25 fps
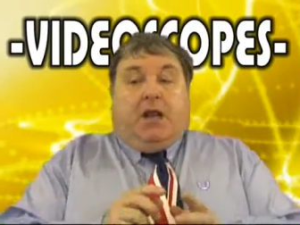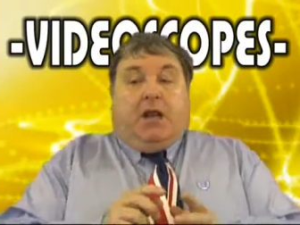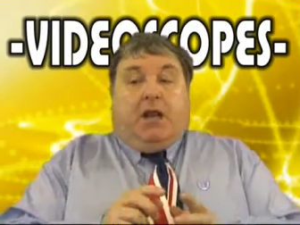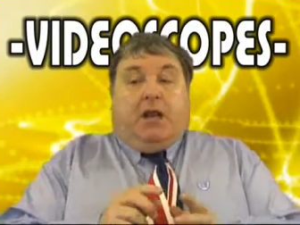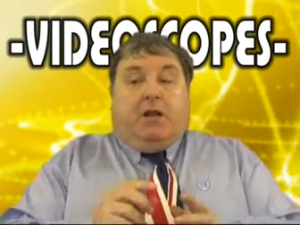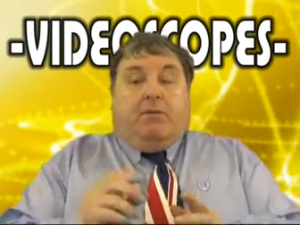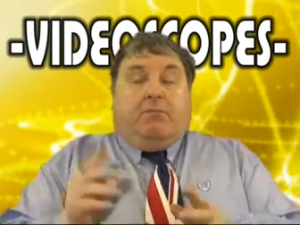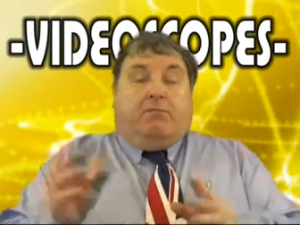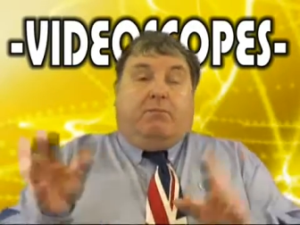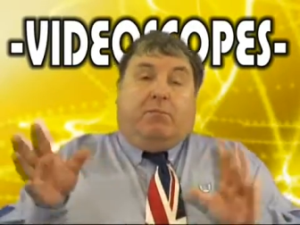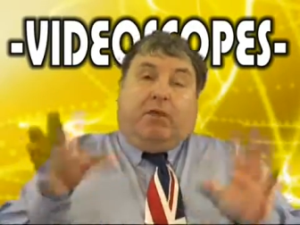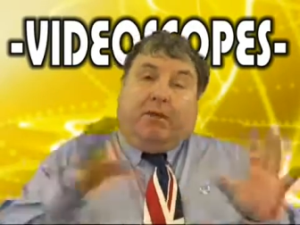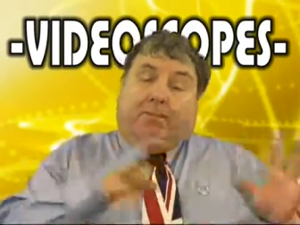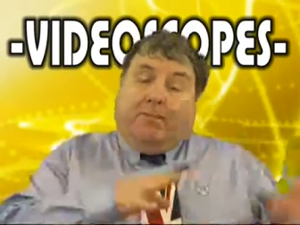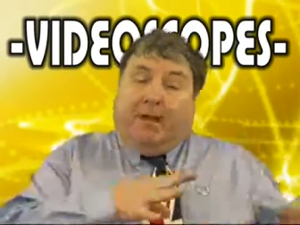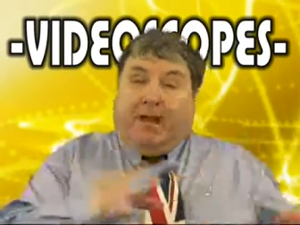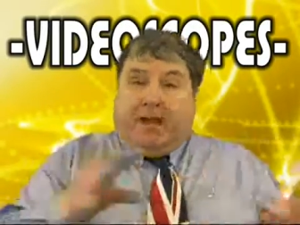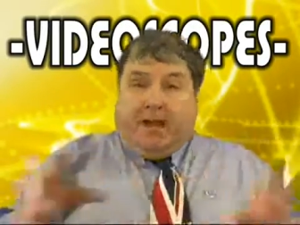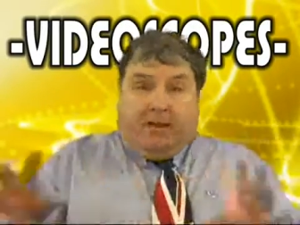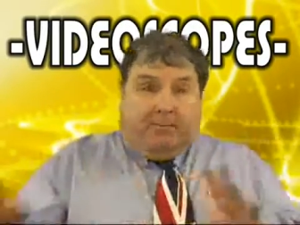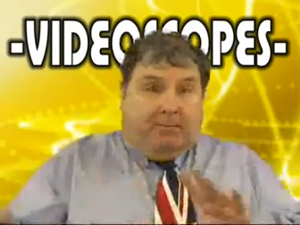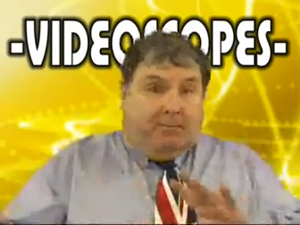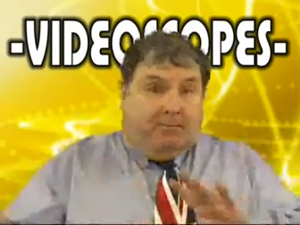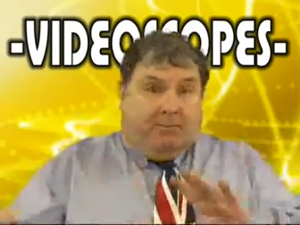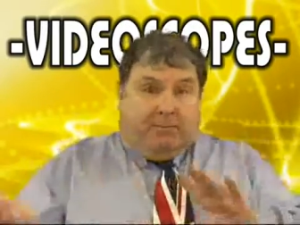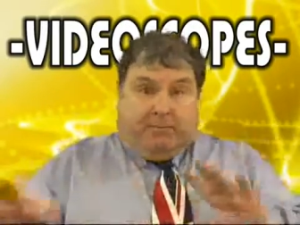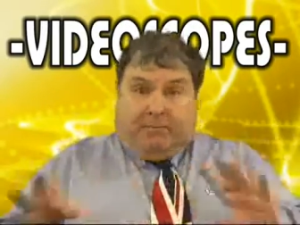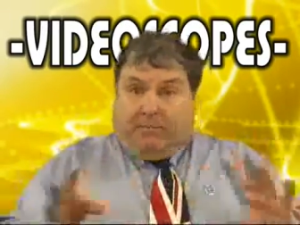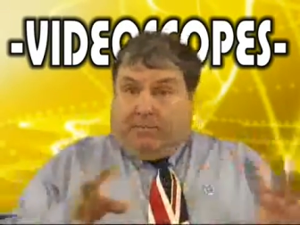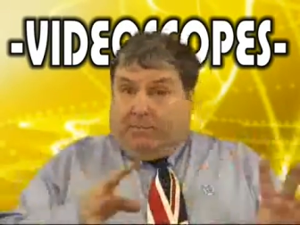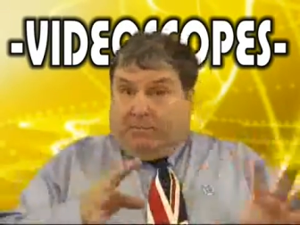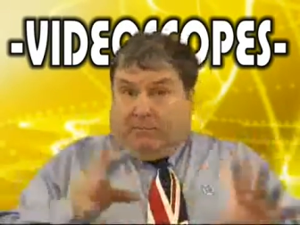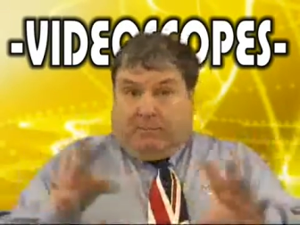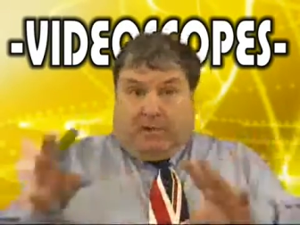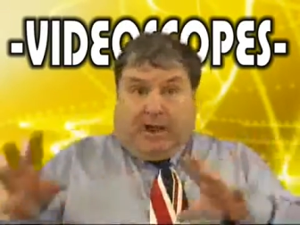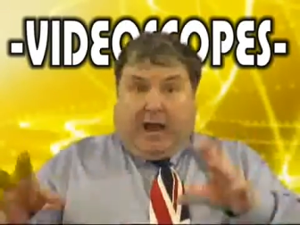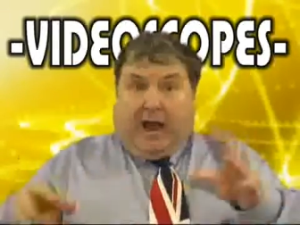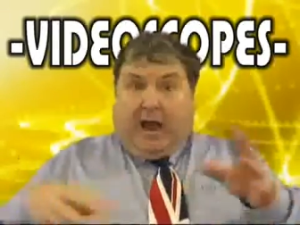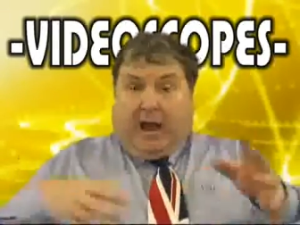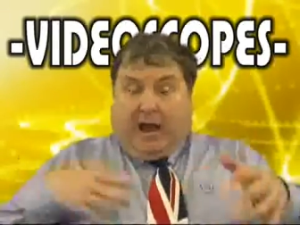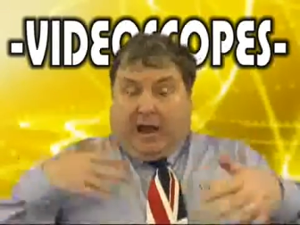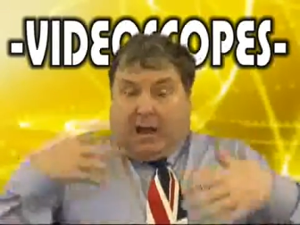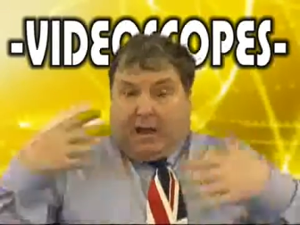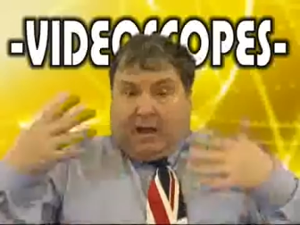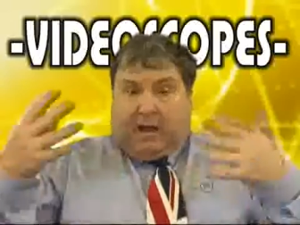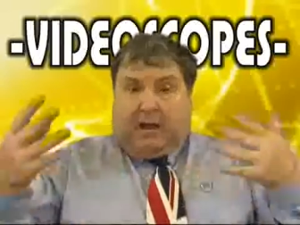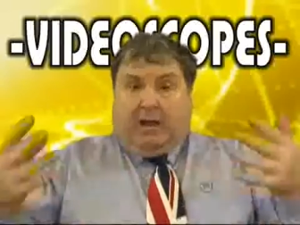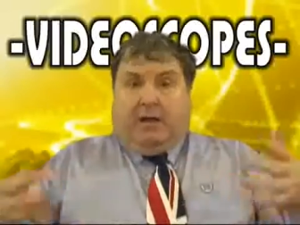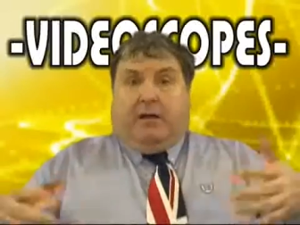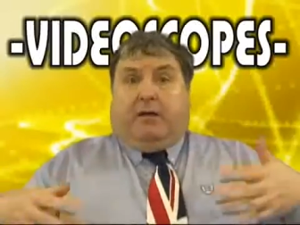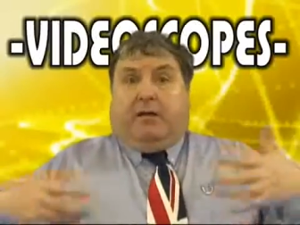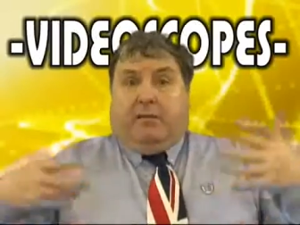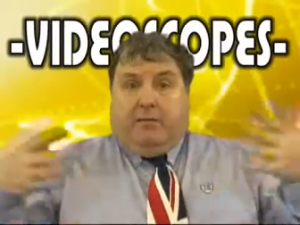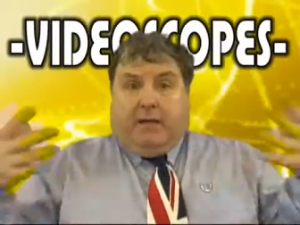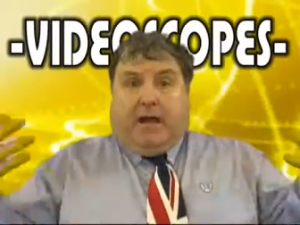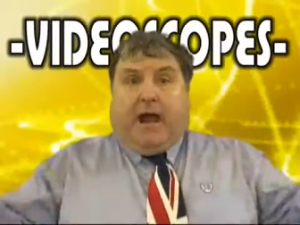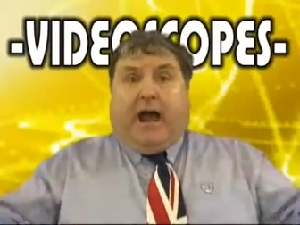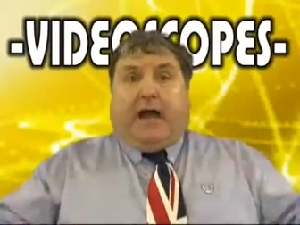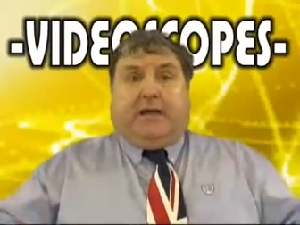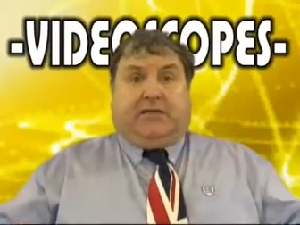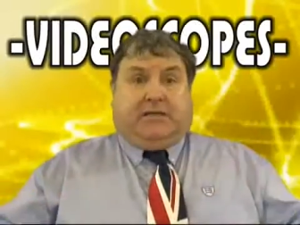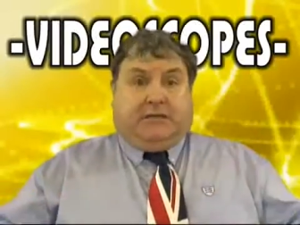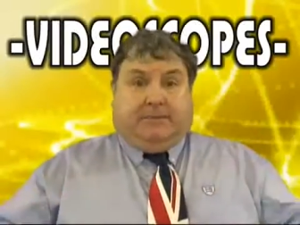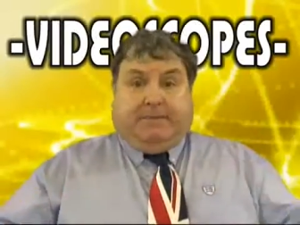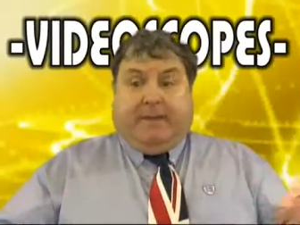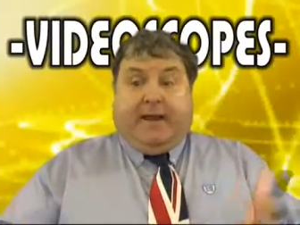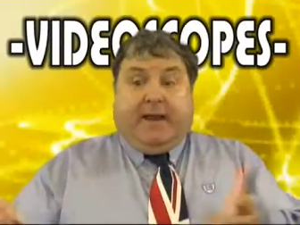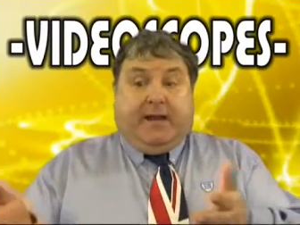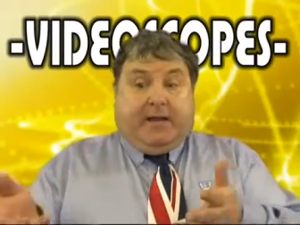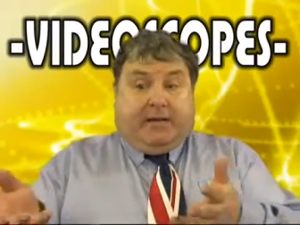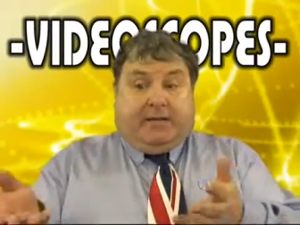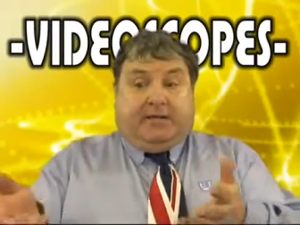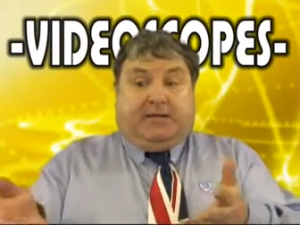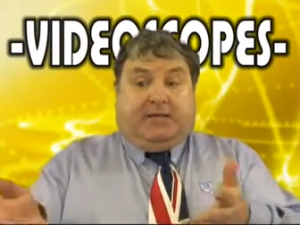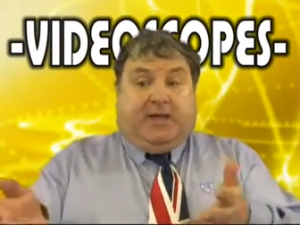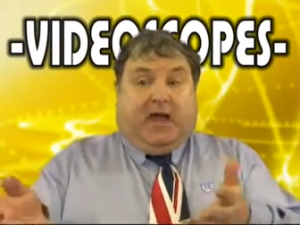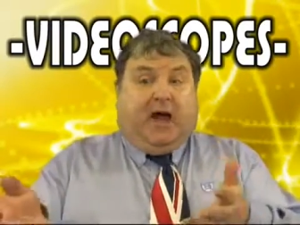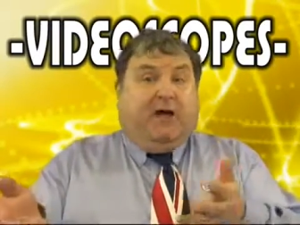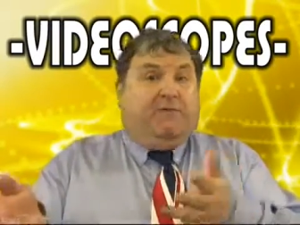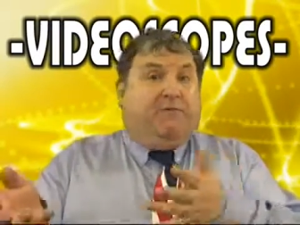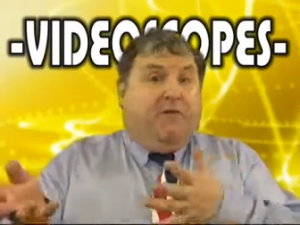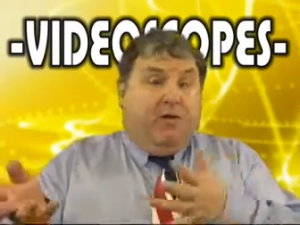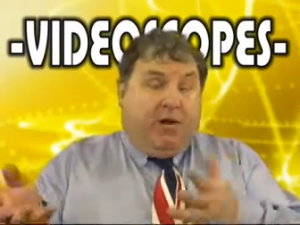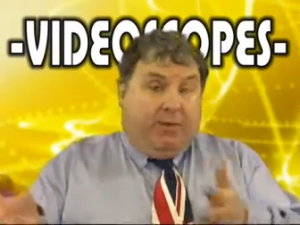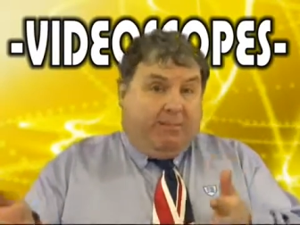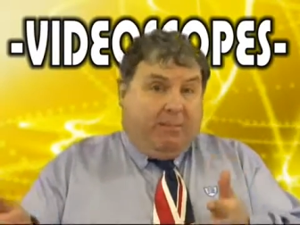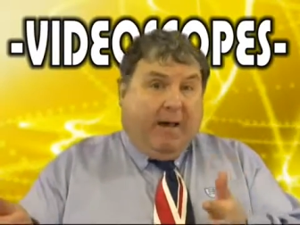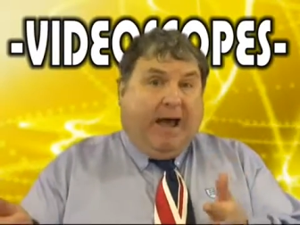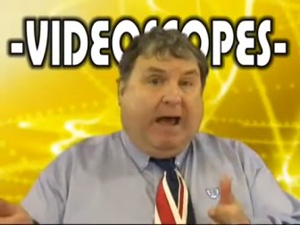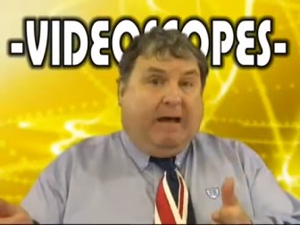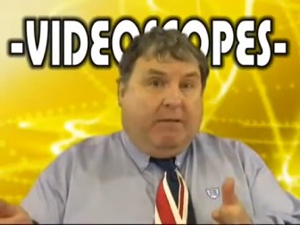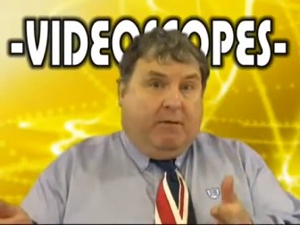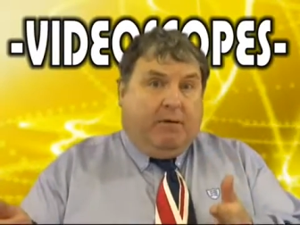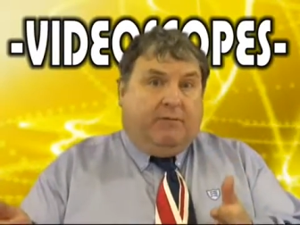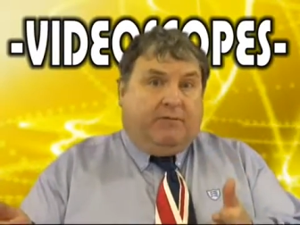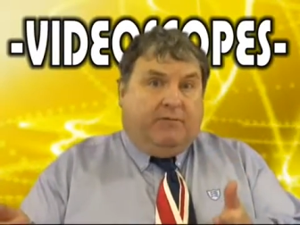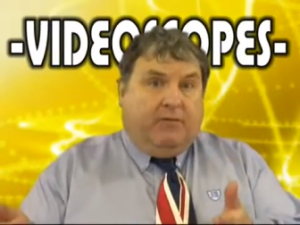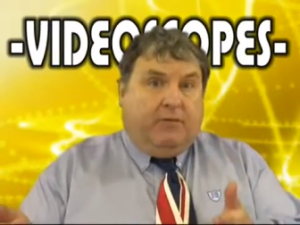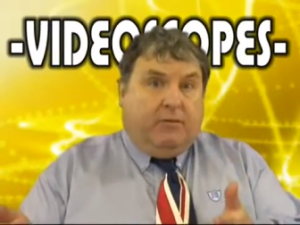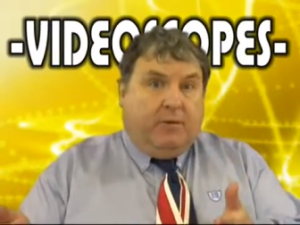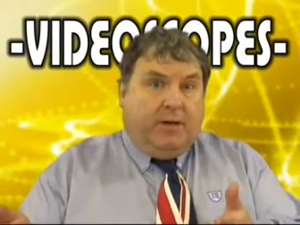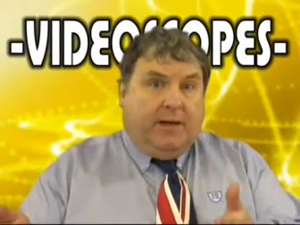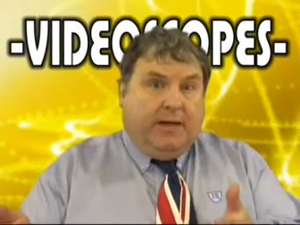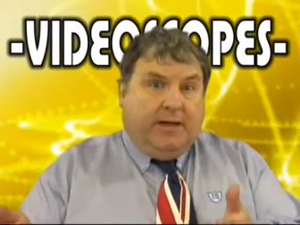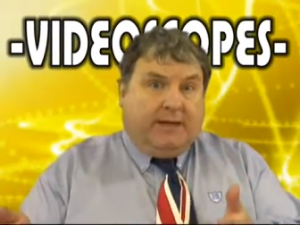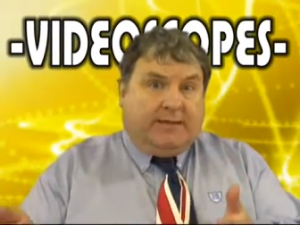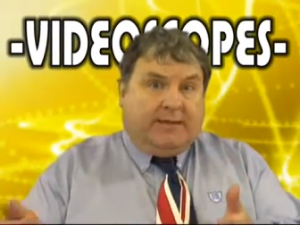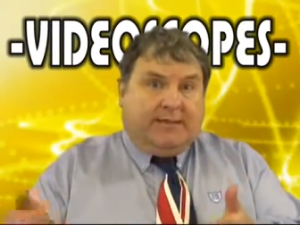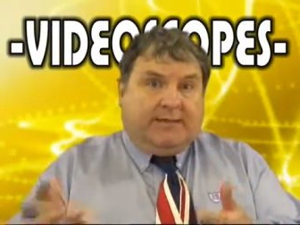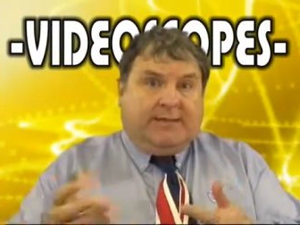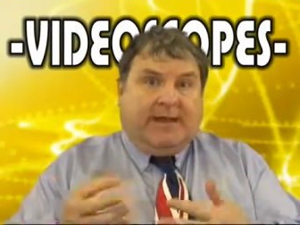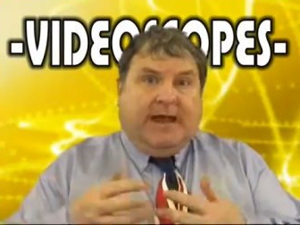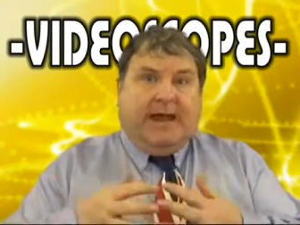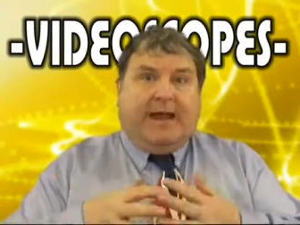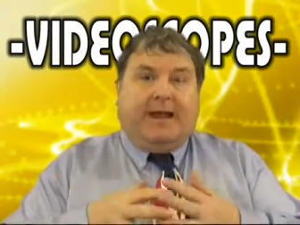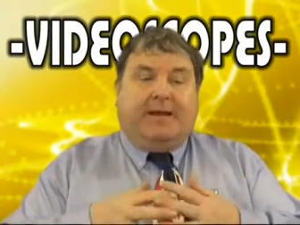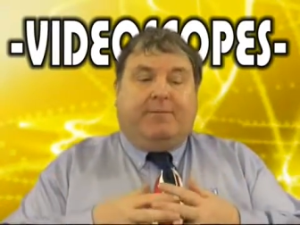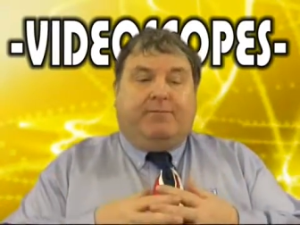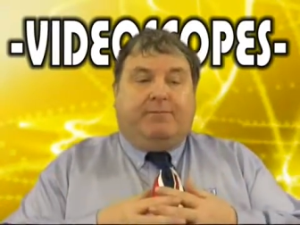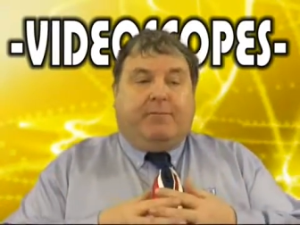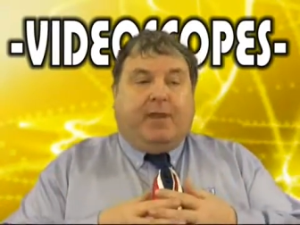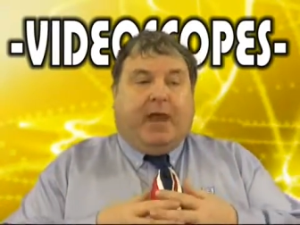The money uh, aspects are very powerful here today.